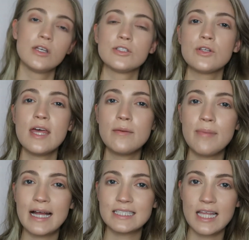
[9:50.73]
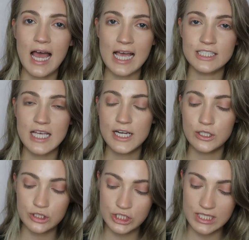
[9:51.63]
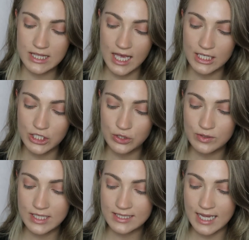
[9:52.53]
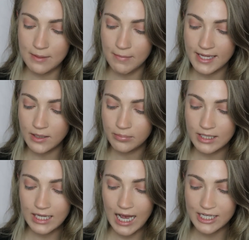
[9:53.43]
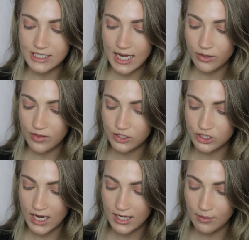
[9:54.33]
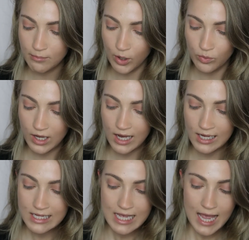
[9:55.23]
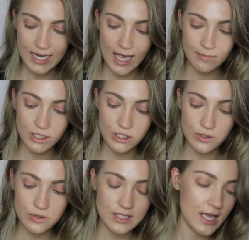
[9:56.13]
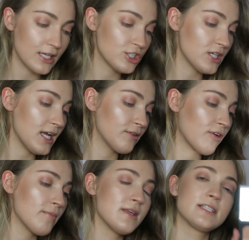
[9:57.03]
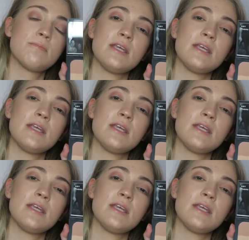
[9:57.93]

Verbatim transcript: So then back to the eyeshadow, she then uses a Makeup Geek eyeshadow in the shade Mocha. And I'm going to use a shade from this